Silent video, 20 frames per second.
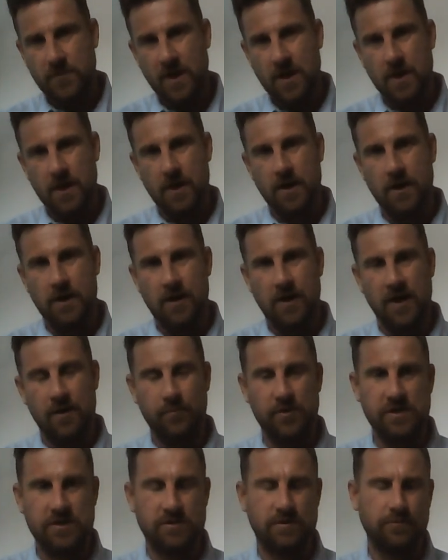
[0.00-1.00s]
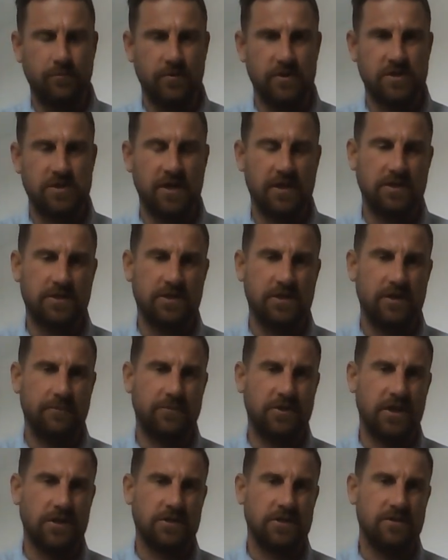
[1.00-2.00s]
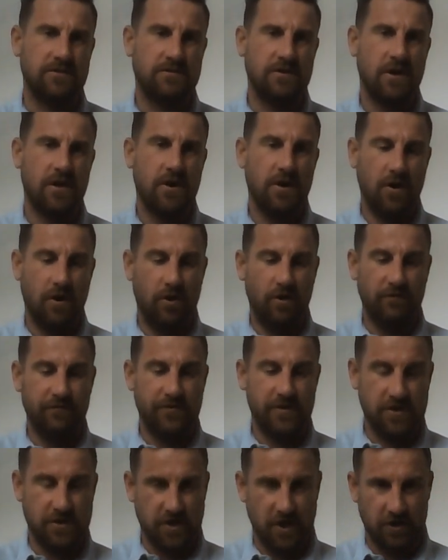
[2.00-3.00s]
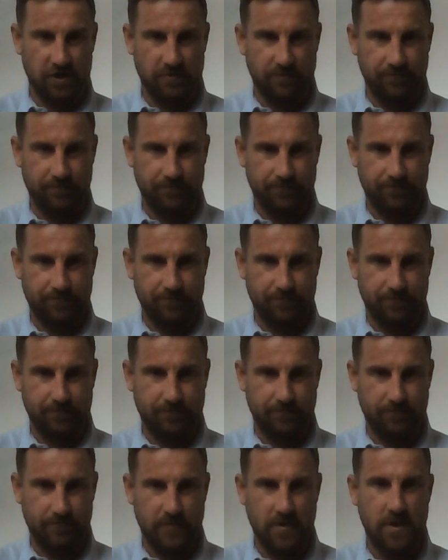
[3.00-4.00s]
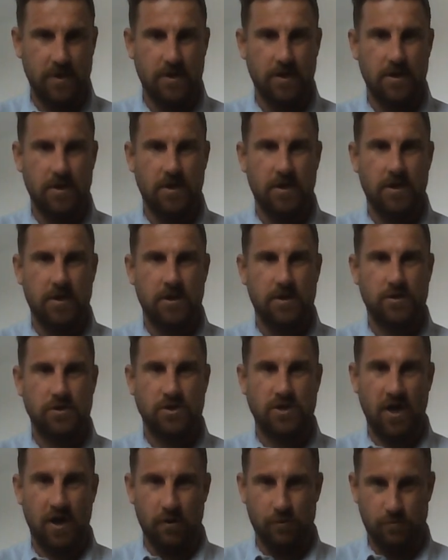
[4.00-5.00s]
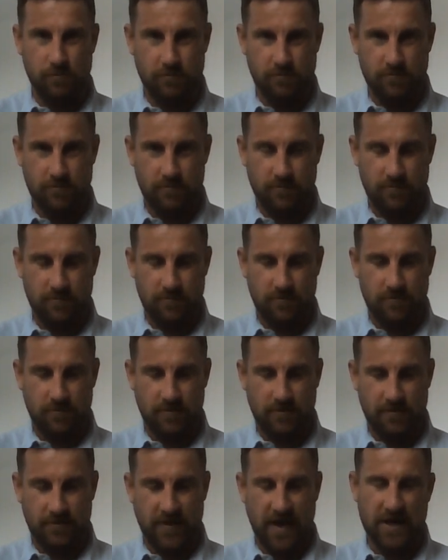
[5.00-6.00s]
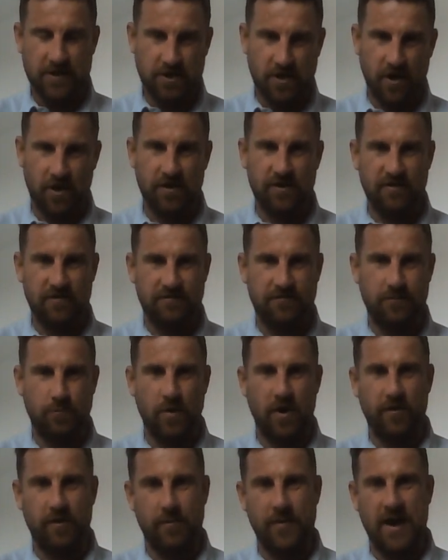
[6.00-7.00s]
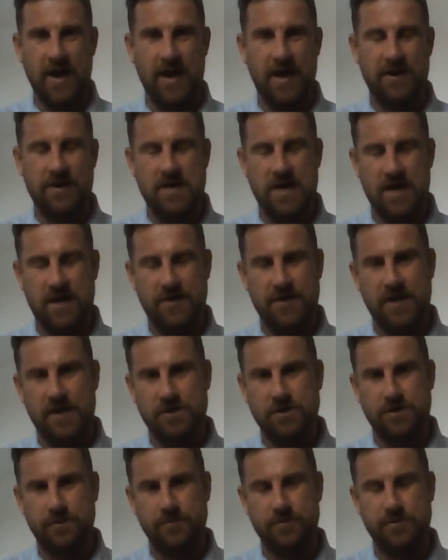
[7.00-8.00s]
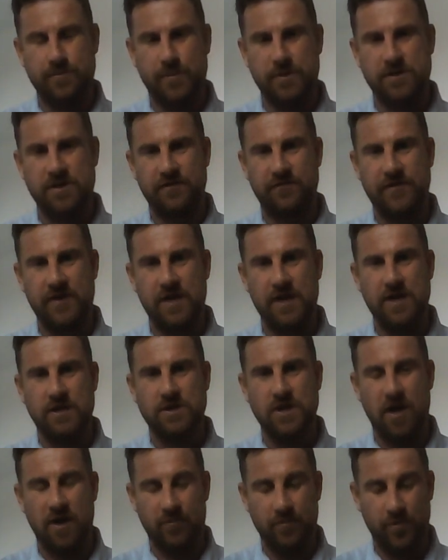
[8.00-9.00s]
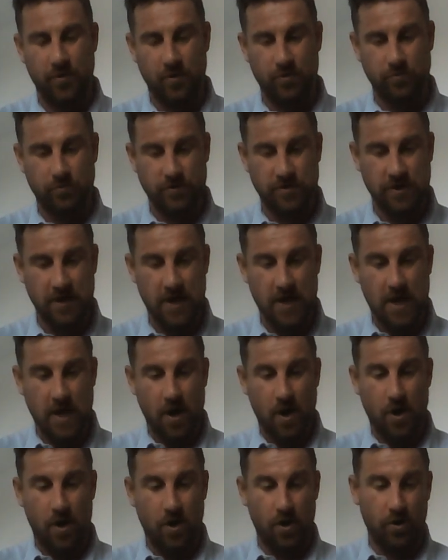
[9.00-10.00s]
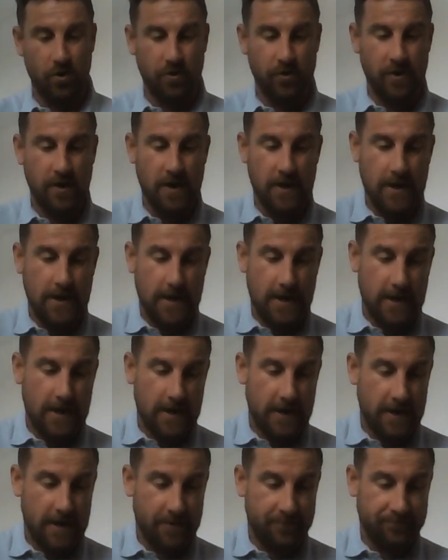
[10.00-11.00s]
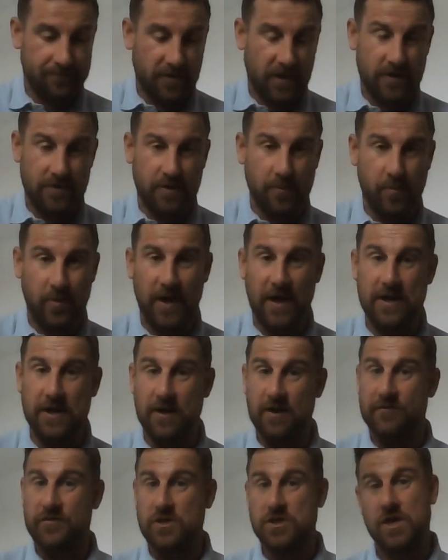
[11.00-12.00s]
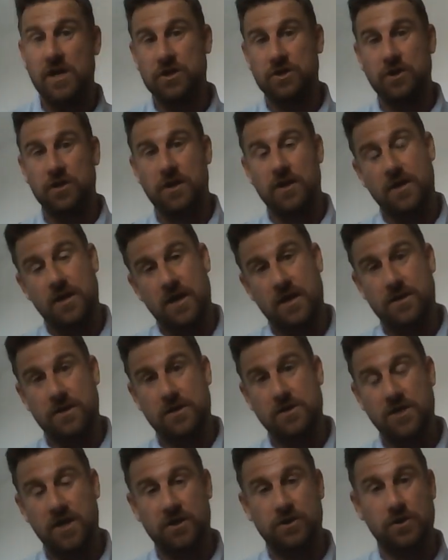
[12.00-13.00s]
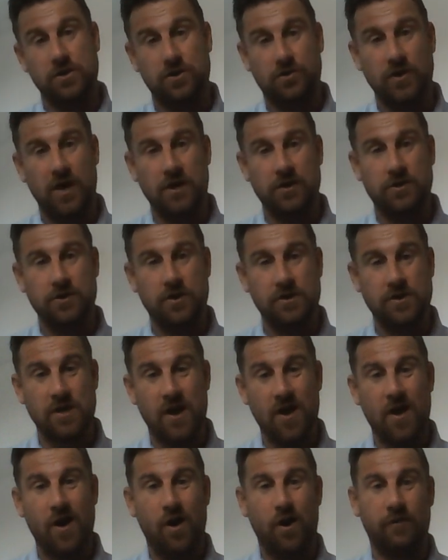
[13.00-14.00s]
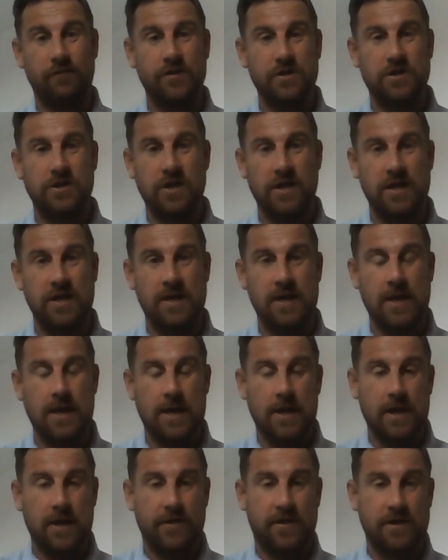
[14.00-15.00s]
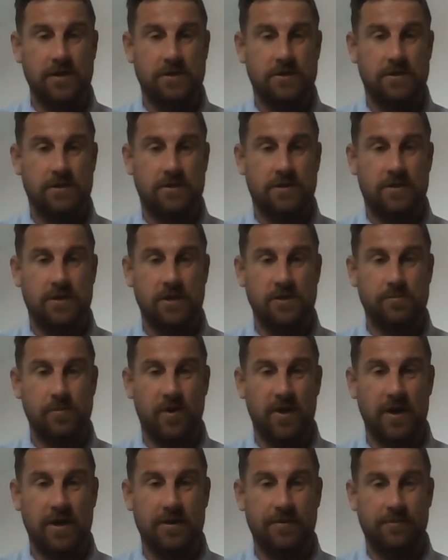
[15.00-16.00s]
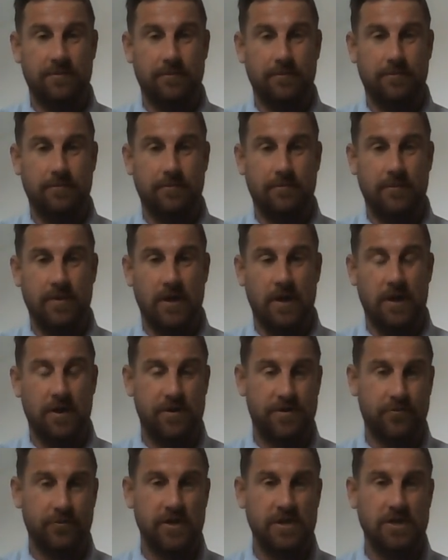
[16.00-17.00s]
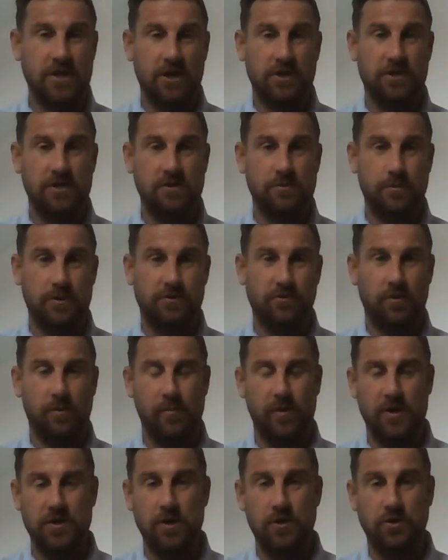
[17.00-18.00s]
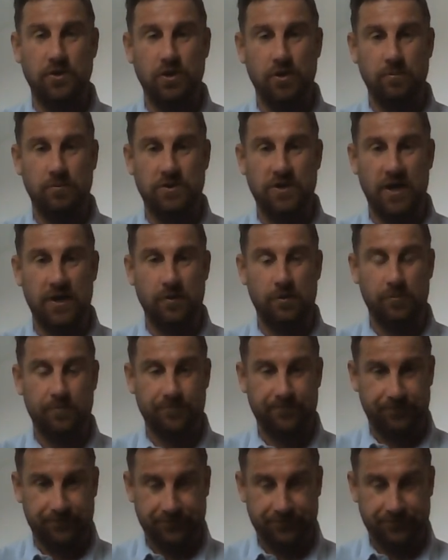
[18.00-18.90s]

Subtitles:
and we stick to the objectives of the session. So that's kind of where I'm at, and there's some specific examples on the planning of a session and the session structures. Obviously, there's my three sessions which are on my YouTube channel,